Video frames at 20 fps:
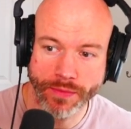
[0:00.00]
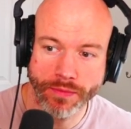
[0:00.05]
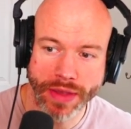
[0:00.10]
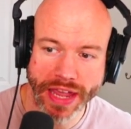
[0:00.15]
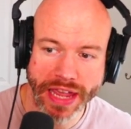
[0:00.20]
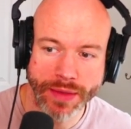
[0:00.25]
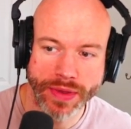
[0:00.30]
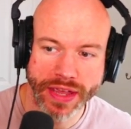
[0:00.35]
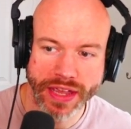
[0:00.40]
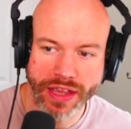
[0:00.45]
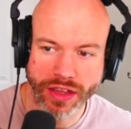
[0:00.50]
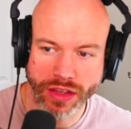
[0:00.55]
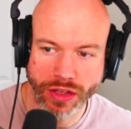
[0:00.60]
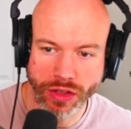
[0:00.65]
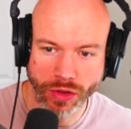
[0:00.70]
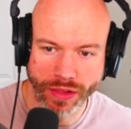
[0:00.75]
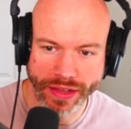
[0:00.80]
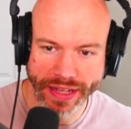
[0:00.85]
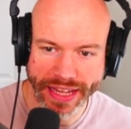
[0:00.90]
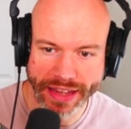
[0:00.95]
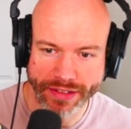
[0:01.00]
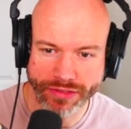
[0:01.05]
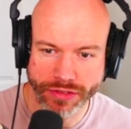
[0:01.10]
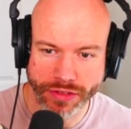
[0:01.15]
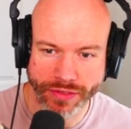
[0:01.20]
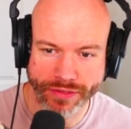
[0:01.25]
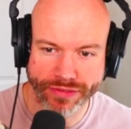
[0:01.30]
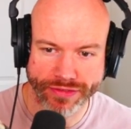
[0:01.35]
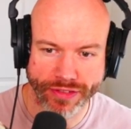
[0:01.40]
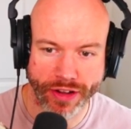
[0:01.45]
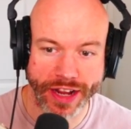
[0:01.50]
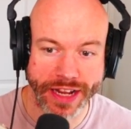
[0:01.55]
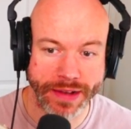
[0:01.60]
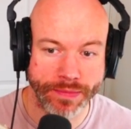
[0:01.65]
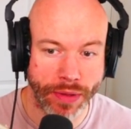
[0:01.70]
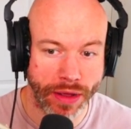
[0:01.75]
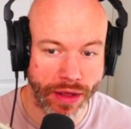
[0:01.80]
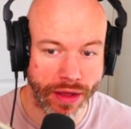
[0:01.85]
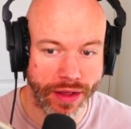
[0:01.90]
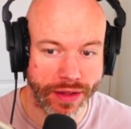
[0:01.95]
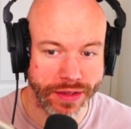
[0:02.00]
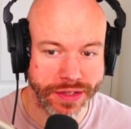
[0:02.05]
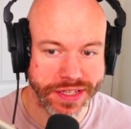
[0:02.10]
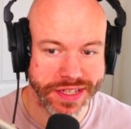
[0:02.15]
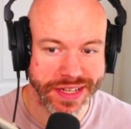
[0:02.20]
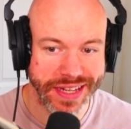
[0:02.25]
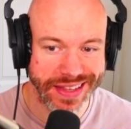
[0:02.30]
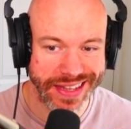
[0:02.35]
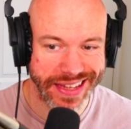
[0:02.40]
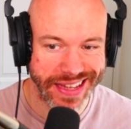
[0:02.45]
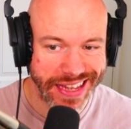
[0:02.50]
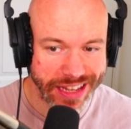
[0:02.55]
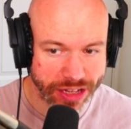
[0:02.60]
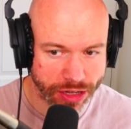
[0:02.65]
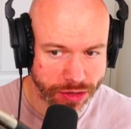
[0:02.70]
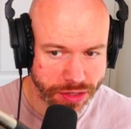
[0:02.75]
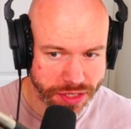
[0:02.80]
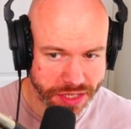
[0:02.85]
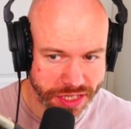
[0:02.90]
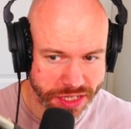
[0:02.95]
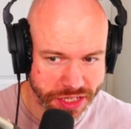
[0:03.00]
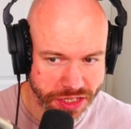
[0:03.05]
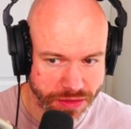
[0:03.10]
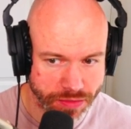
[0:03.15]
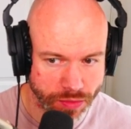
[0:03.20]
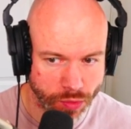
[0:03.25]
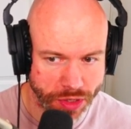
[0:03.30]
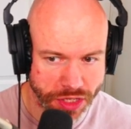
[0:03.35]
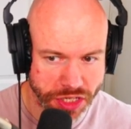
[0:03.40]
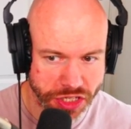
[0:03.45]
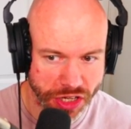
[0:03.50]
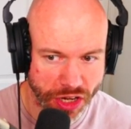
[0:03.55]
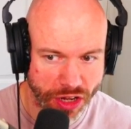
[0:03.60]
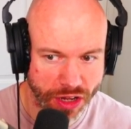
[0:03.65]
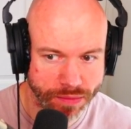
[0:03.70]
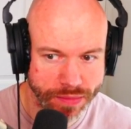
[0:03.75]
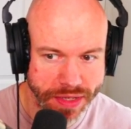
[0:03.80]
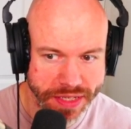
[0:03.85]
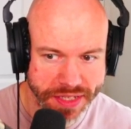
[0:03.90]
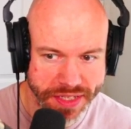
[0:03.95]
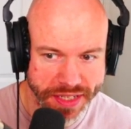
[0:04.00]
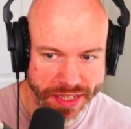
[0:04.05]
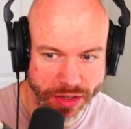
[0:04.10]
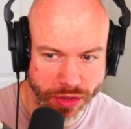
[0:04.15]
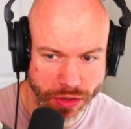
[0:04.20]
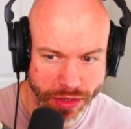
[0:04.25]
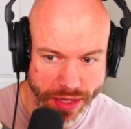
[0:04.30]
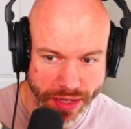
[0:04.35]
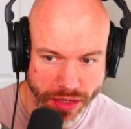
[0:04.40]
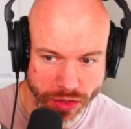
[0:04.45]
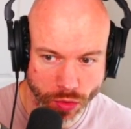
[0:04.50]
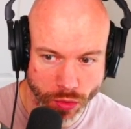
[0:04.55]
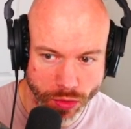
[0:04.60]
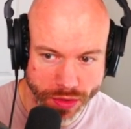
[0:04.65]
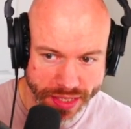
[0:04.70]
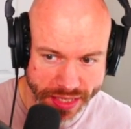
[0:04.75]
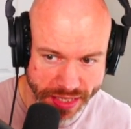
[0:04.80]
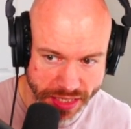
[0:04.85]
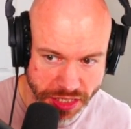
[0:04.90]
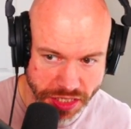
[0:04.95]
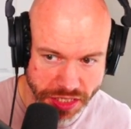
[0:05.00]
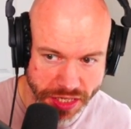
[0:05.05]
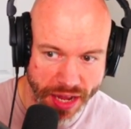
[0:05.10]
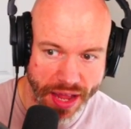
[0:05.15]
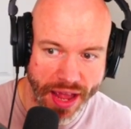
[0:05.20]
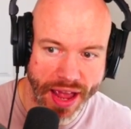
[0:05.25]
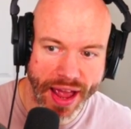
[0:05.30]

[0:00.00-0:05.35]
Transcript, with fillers: Maybe you'll even find parts in the ecosystem which are missing in your niche